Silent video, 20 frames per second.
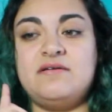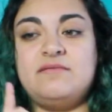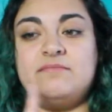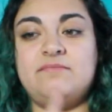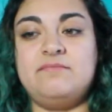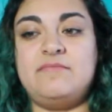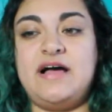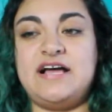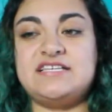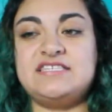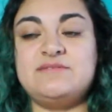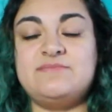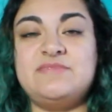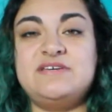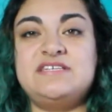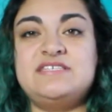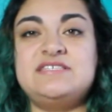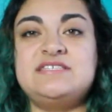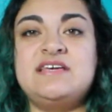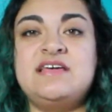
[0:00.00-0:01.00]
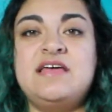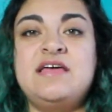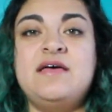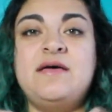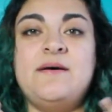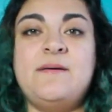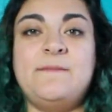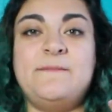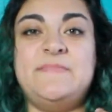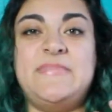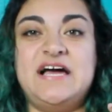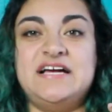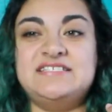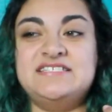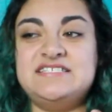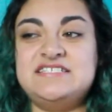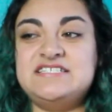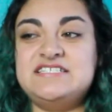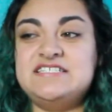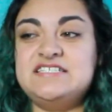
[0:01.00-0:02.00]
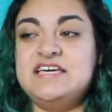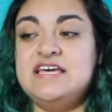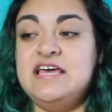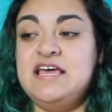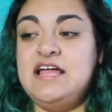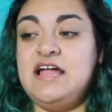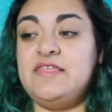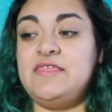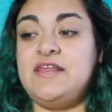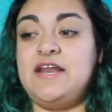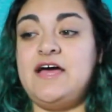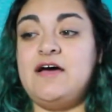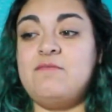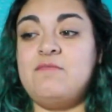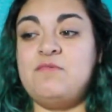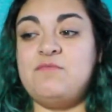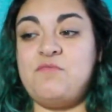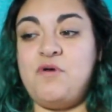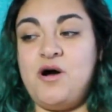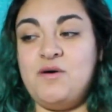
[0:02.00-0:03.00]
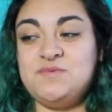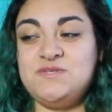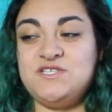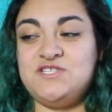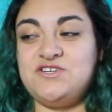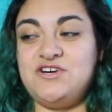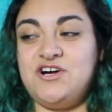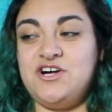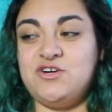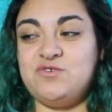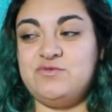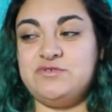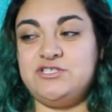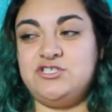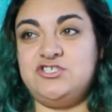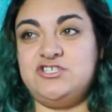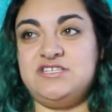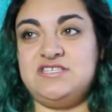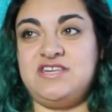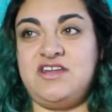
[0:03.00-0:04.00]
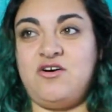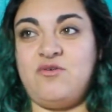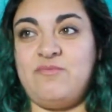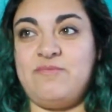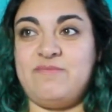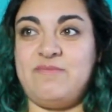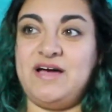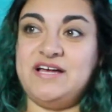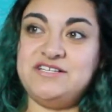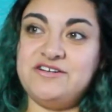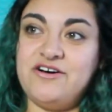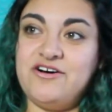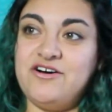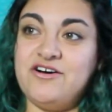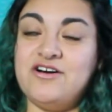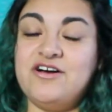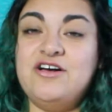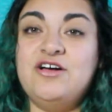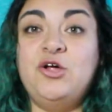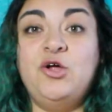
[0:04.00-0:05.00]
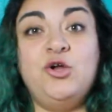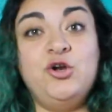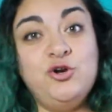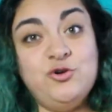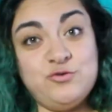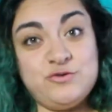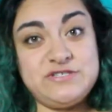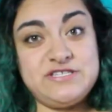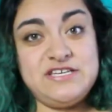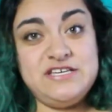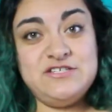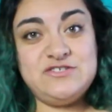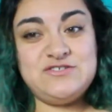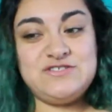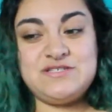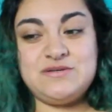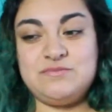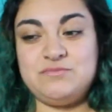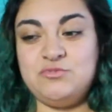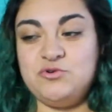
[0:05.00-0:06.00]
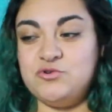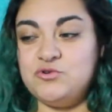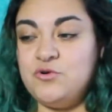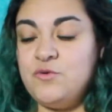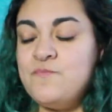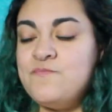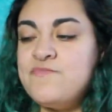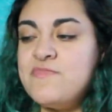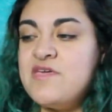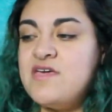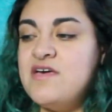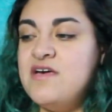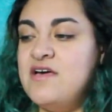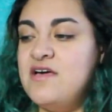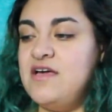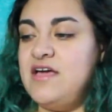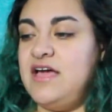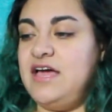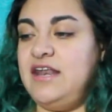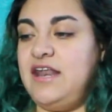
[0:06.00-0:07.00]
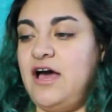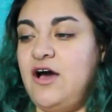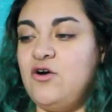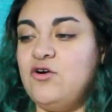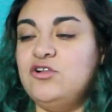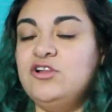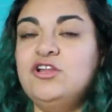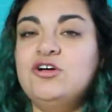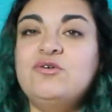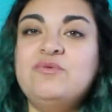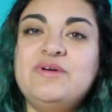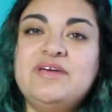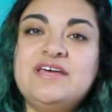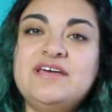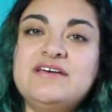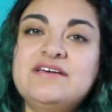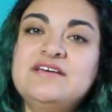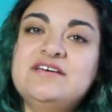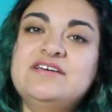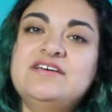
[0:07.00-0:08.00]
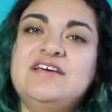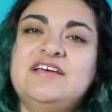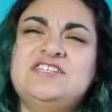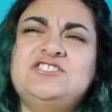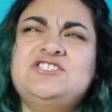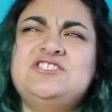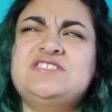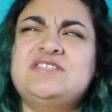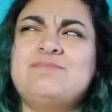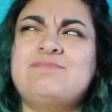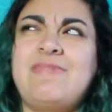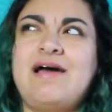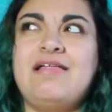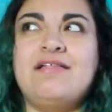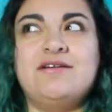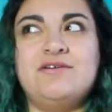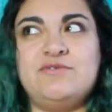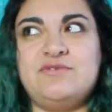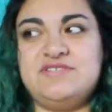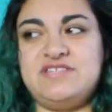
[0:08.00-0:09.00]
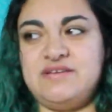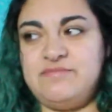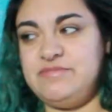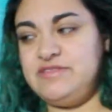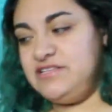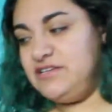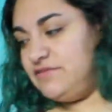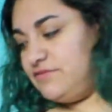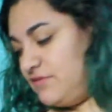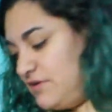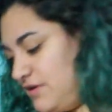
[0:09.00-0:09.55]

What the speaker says: Maximus, Bandit. And then I have my mom's dog, which she is now my dog, Lucy. She's a poodle. And now Chloe, and she's a Malinois, I believe.